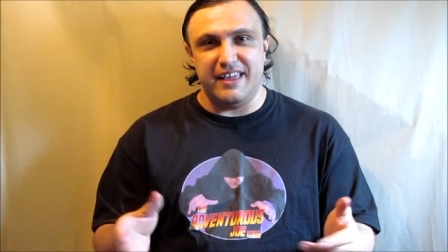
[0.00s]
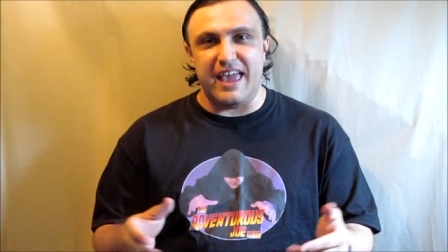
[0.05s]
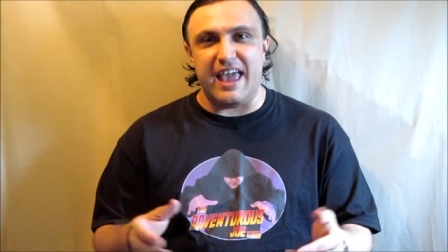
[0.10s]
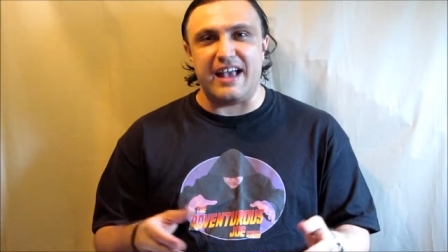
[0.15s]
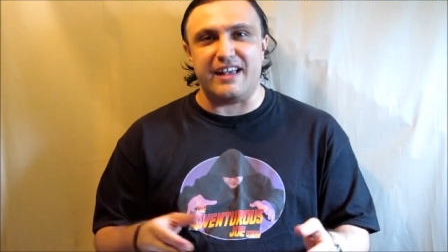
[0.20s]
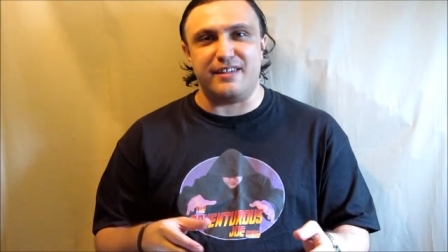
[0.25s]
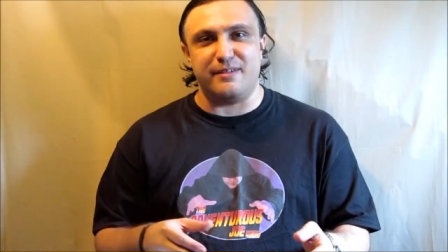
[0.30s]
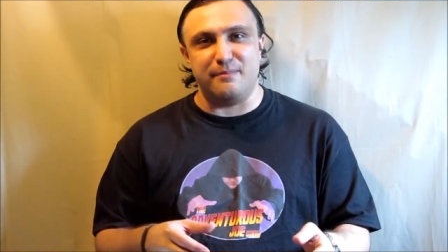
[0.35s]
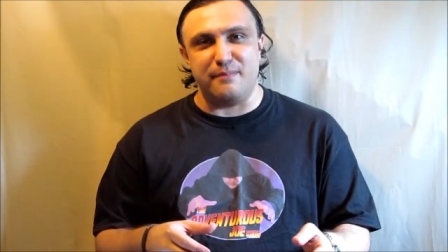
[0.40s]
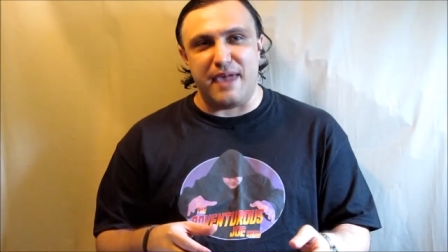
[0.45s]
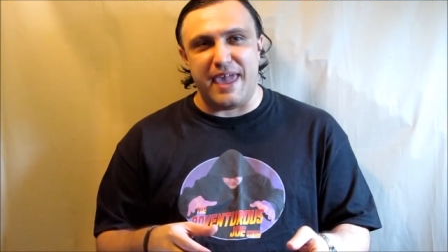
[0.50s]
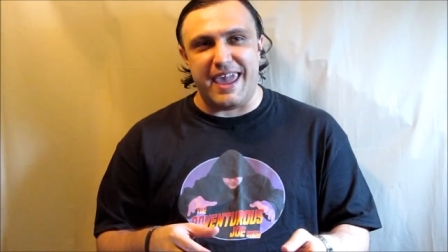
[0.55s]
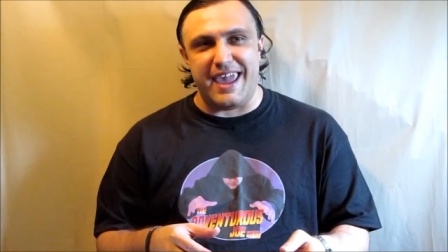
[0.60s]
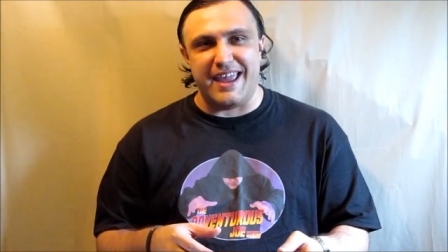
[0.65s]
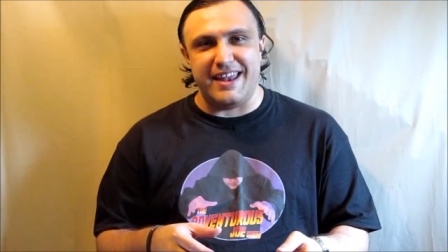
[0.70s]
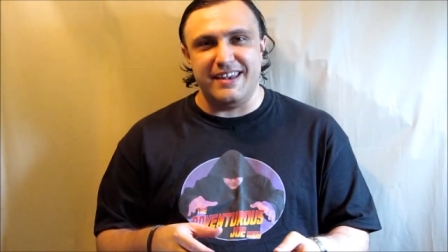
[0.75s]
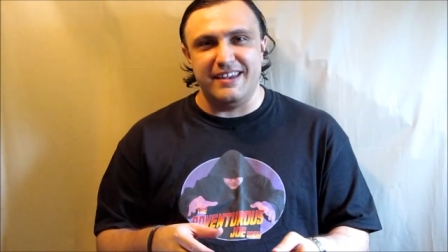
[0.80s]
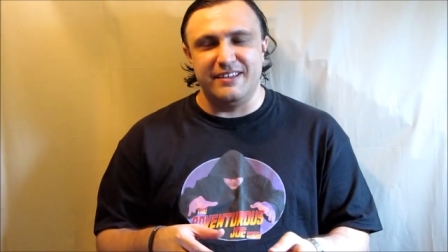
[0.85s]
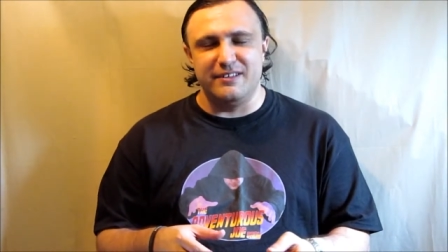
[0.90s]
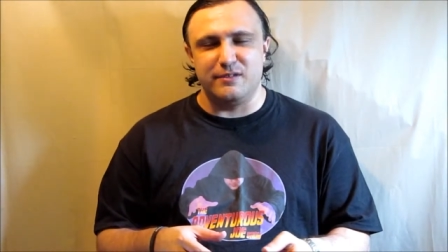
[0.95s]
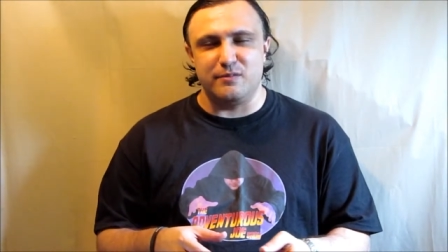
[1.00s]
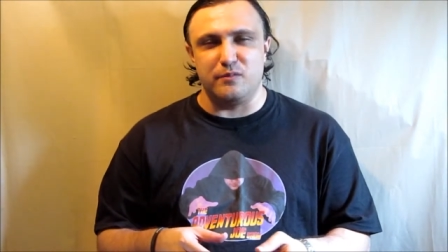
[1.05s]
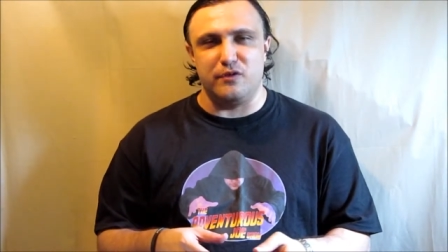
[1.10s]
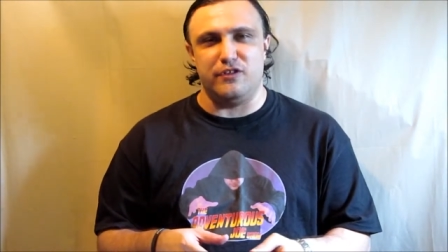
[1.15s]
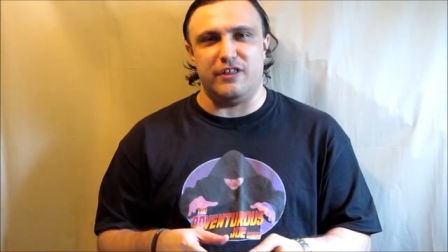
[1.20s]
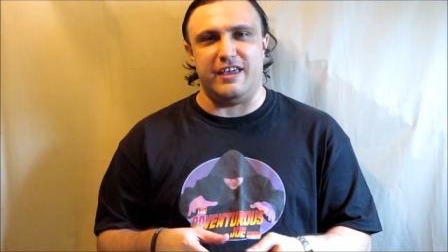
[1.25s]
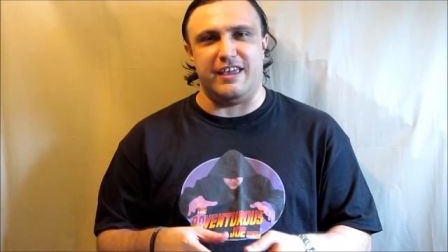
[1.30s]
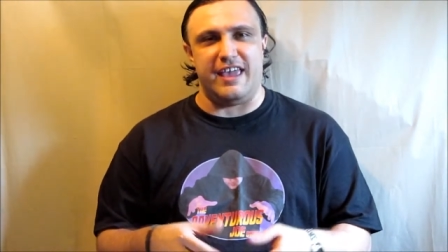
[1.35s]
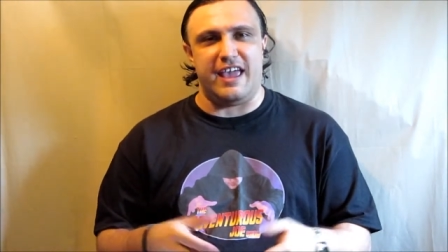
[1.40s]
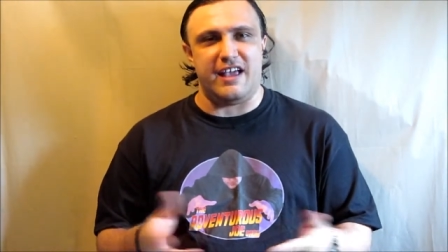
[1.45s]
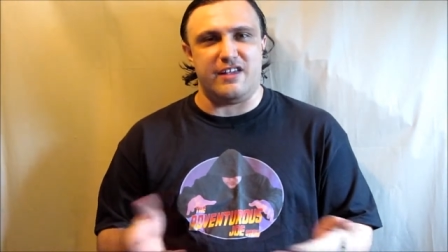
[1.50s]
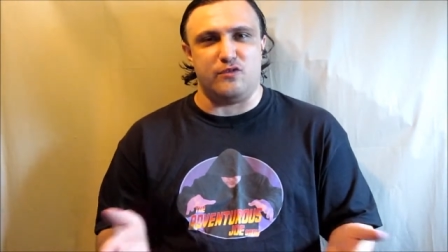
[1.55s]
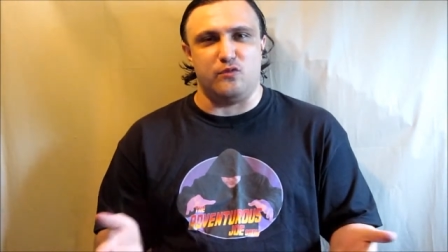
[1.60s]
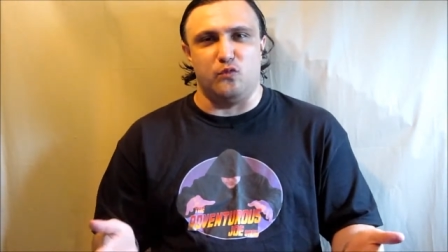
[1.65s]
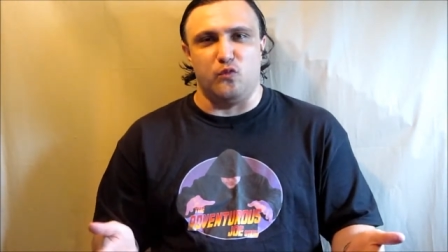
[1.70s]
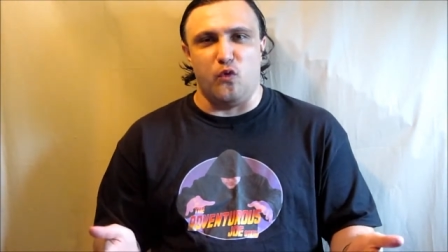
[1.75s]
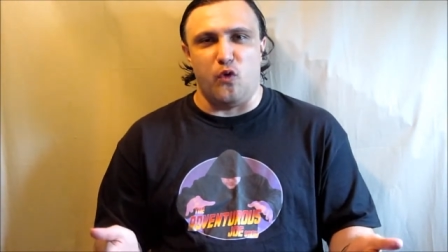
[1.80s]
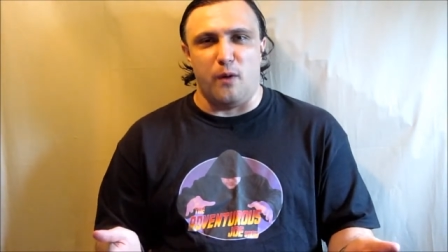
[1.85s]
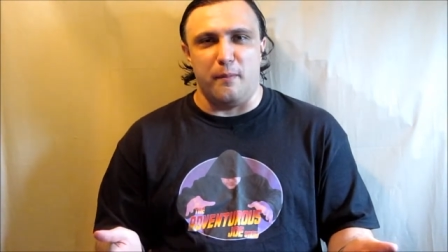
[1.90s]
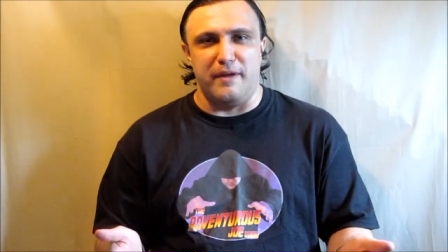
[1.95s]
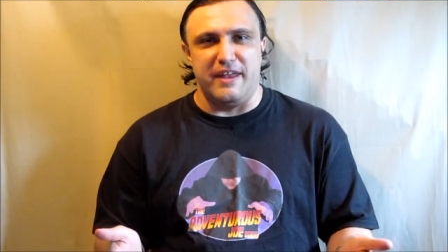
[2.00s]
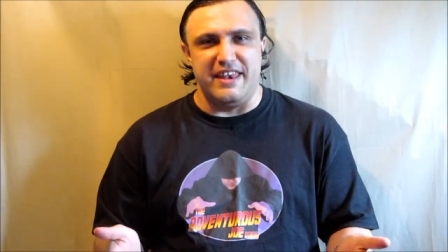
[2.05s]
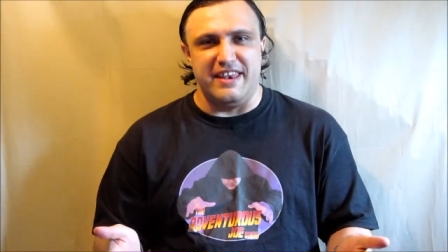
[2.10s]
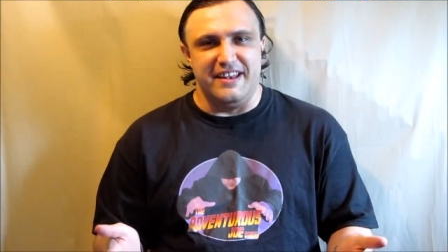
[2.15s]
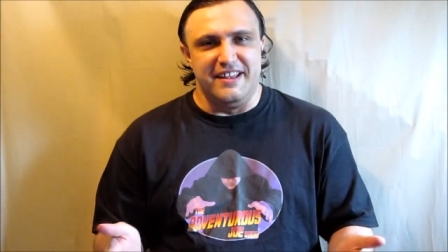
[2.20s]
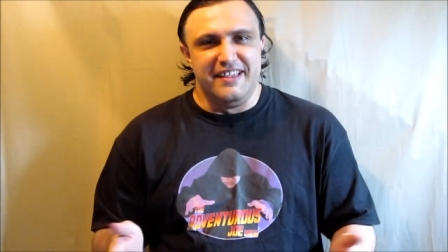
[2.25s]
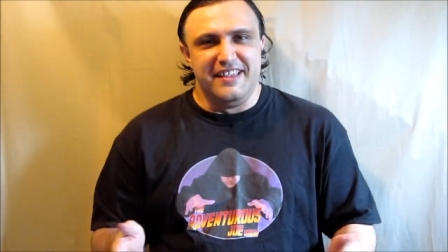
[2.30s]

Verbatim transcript: X-Man? It's more like X-Woman.